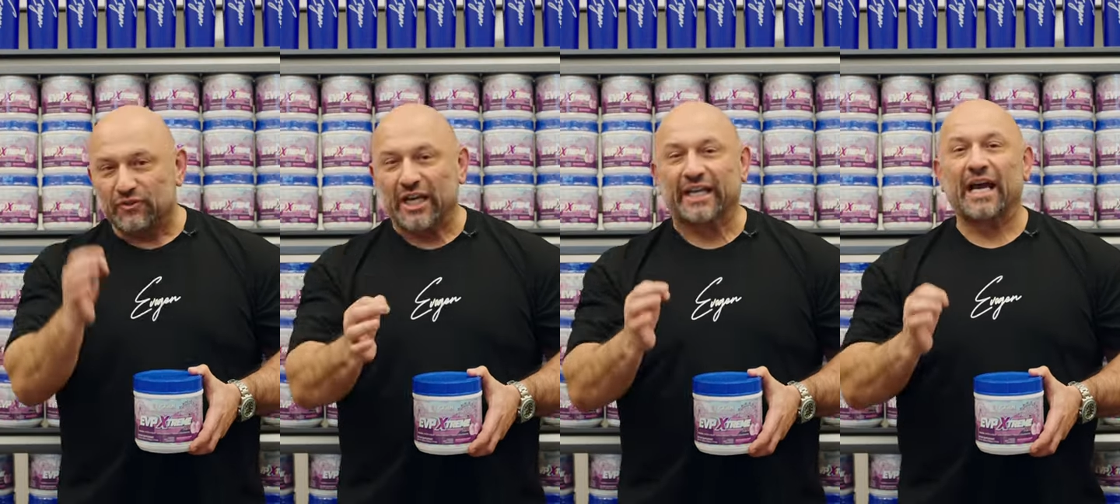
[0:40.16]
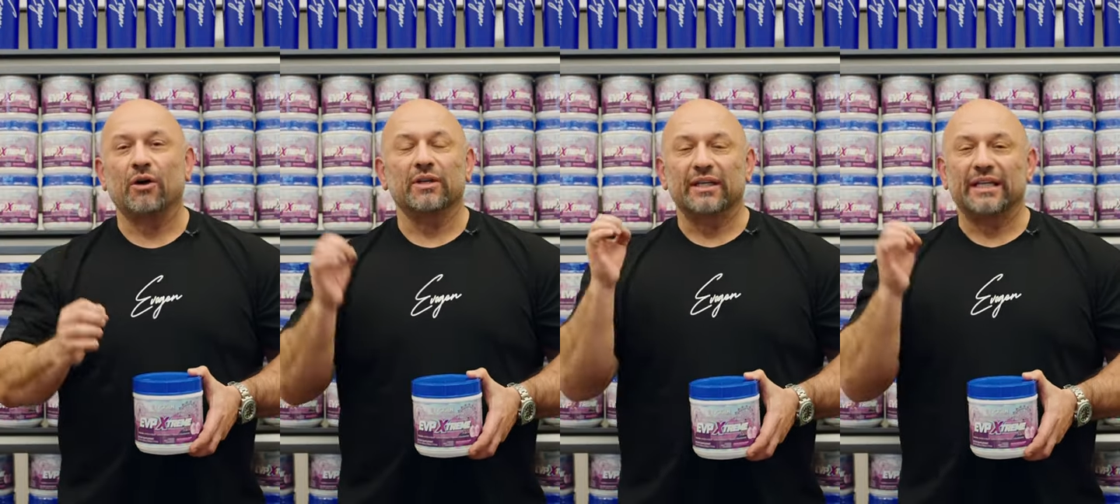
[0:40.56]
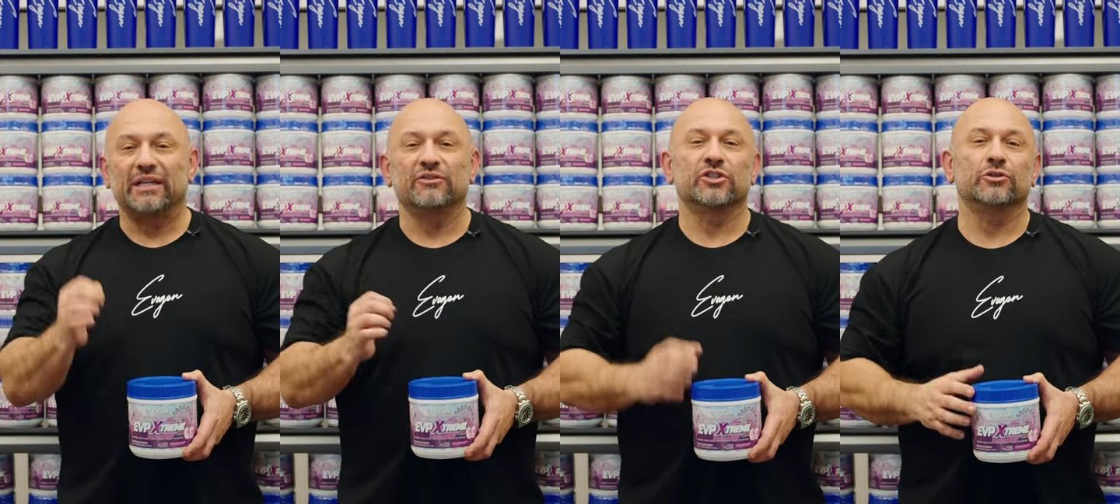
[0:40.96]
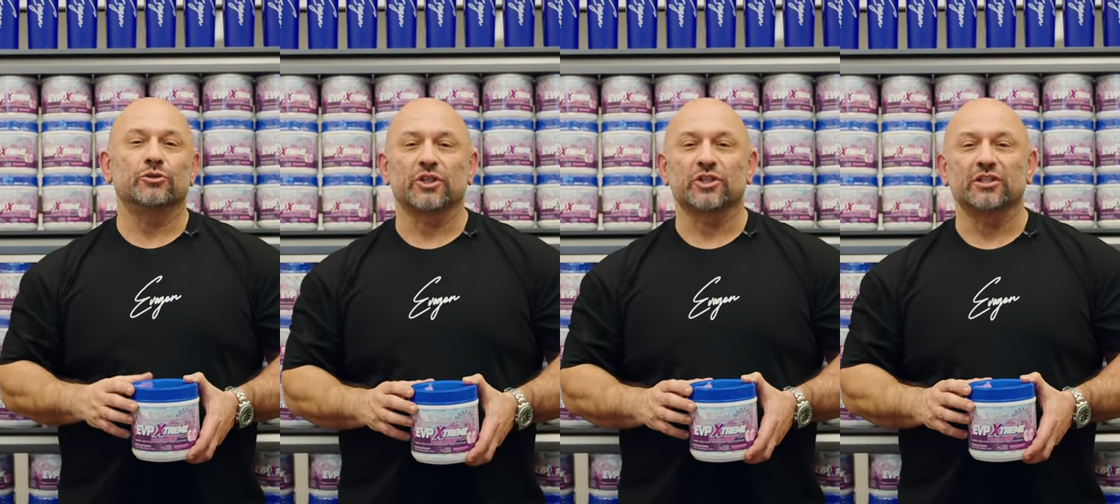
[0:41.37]
Check it out,
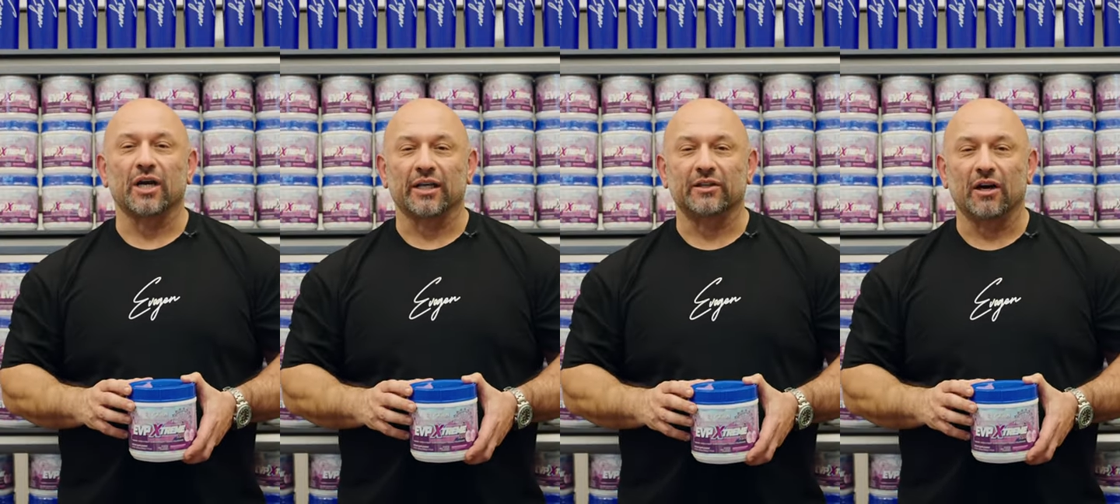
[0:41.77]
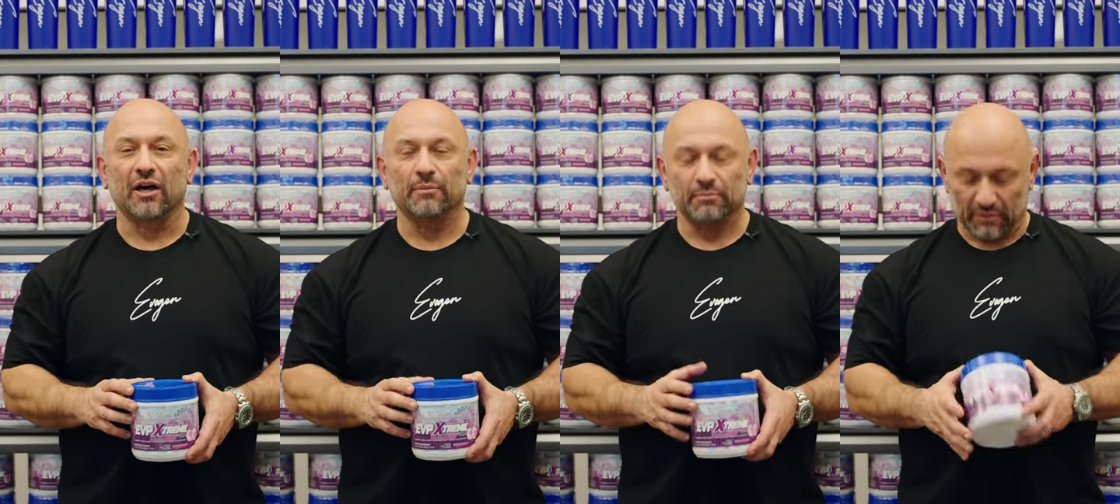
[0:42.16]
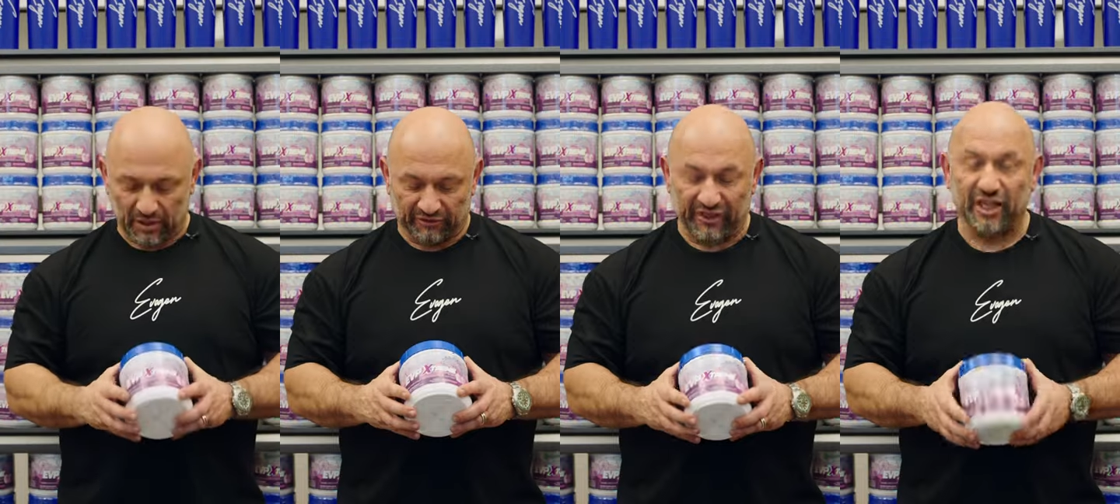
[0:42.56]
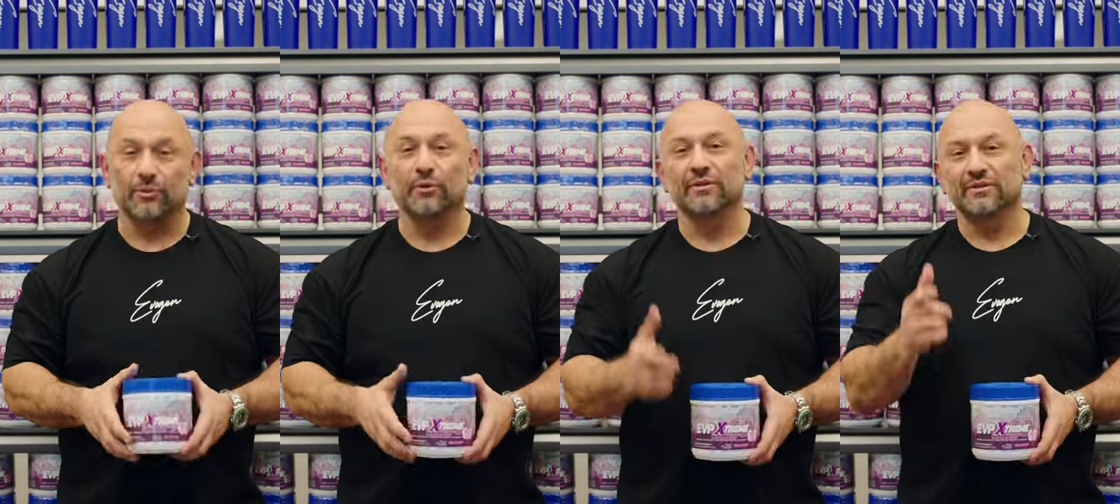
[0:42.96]
evogennutrition.com,
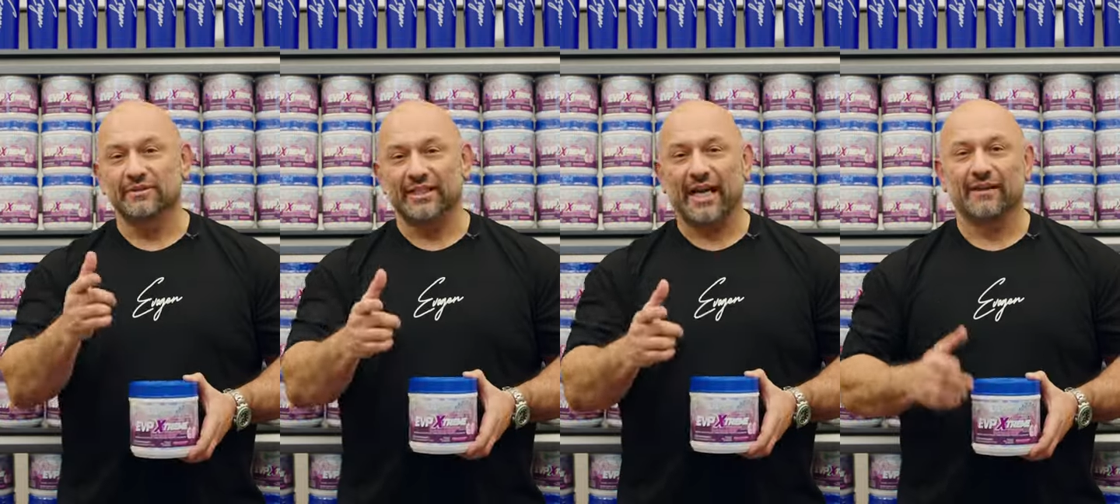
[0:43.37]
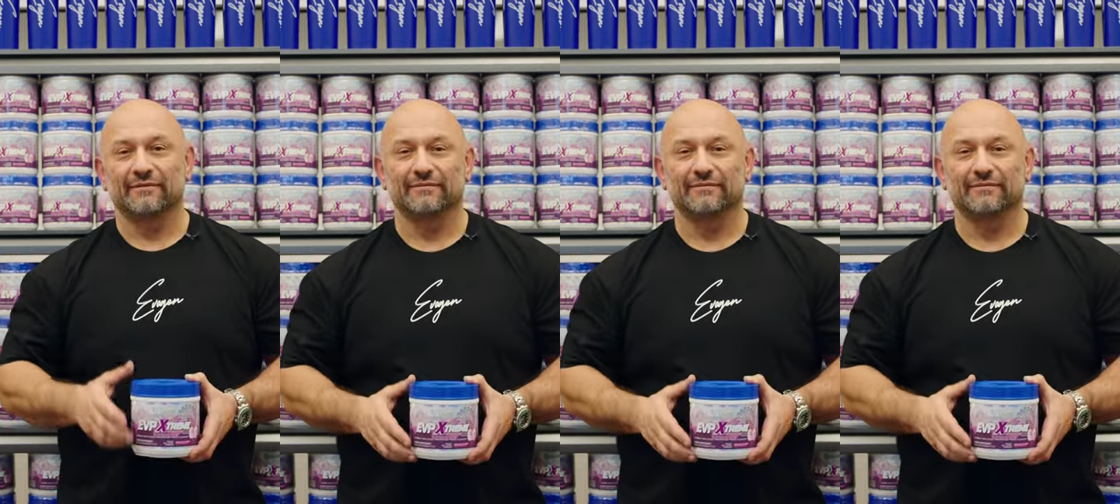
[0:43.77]
available today.